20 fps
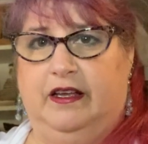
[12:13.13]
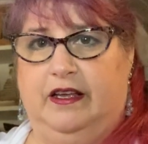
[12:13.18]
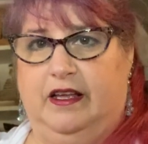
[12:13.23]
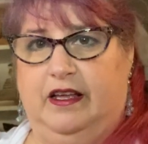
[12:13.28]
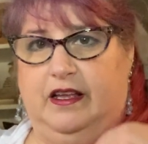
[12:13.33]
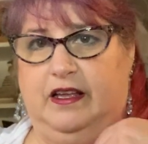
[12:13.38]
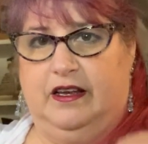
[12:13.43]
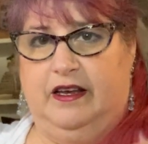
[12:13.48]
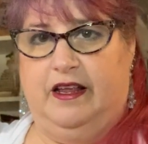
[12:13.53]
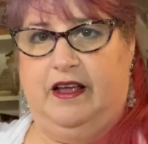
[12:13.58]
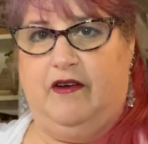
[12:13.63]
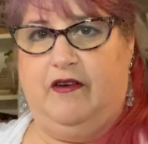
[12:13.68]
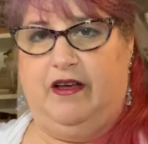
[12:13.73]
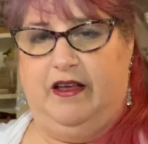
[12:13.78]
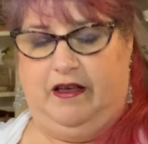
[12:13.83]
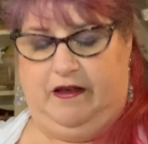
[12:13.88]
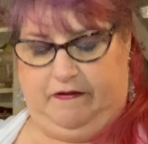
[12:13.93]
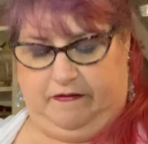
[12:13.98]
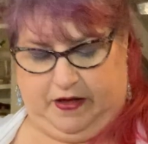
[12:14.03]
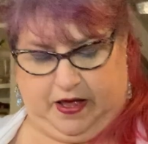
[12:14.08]
And now I
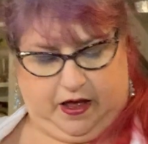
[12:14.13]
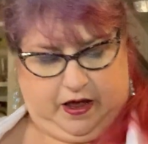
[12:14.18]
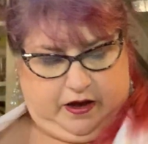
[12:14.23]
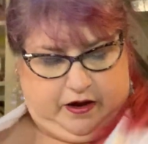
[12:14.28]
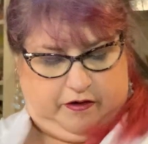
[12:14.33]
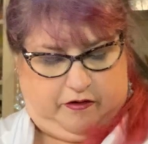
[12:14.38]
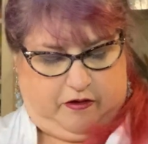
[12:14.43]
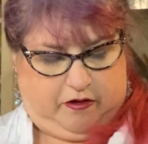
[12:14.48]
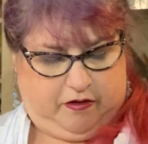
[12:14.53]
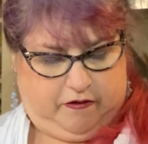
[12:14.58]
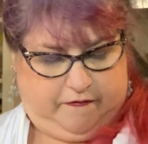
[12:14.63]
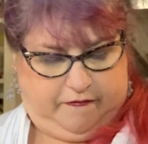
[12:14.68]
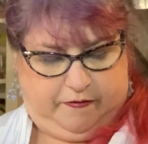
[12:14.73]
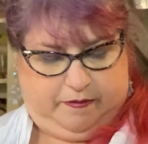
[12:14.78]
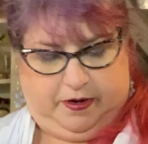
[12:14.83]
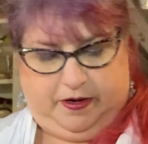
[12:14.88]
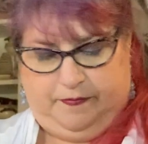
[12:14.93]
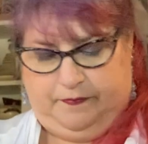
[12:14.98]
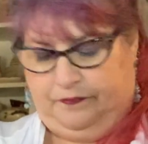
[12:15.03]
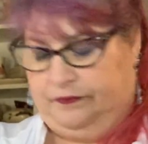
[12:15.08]
have cat hair all over
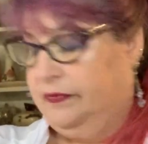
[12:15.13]
me.